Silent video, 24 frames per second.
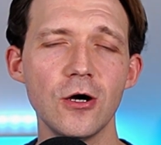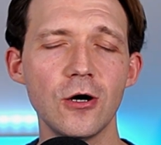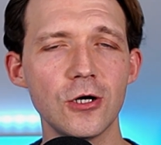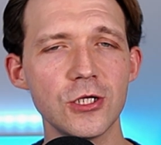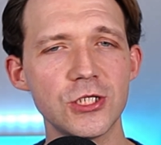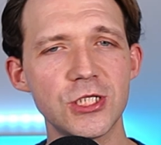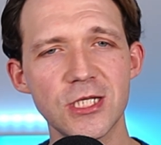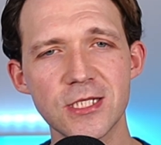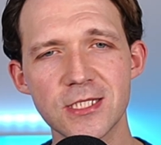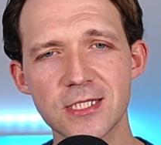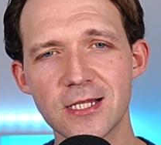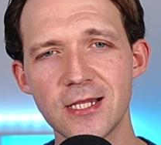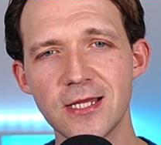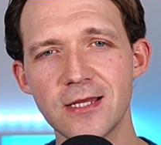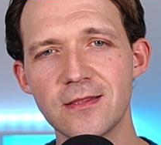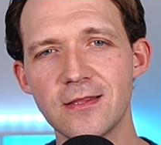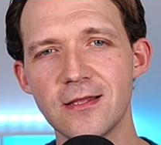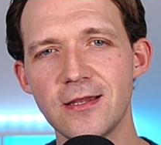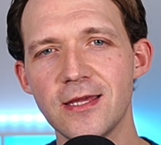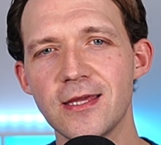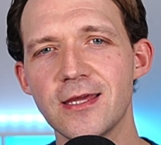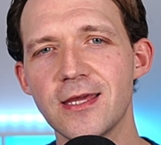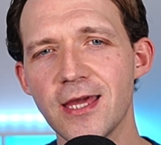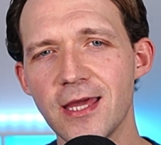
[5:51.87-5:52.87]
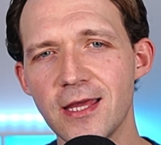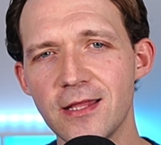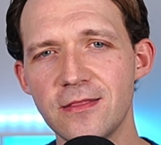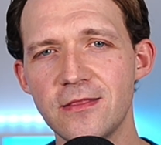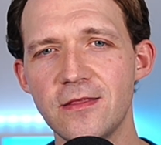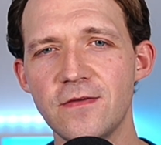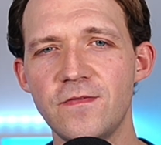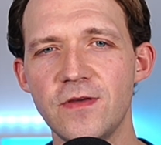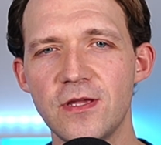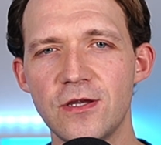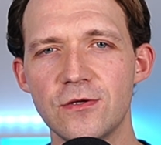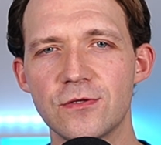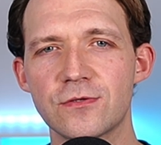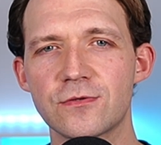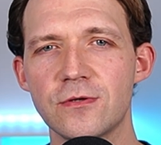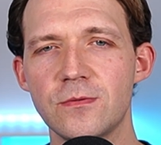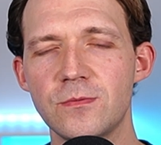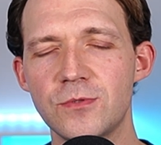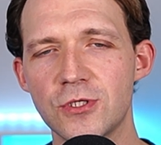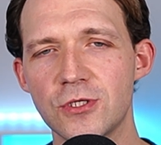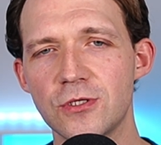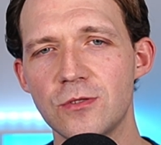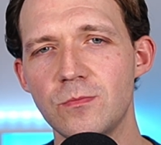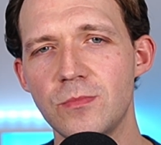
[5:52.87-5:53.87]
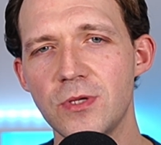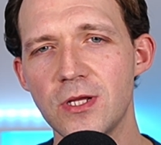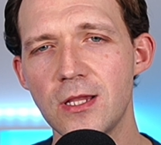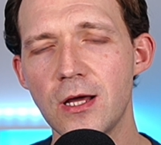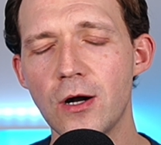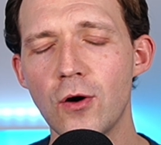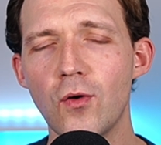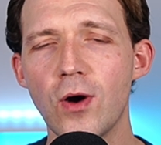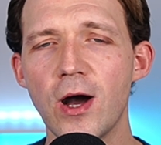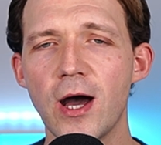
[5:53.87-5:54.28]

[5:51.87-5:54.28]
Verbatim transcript: or just click the link in the video description below.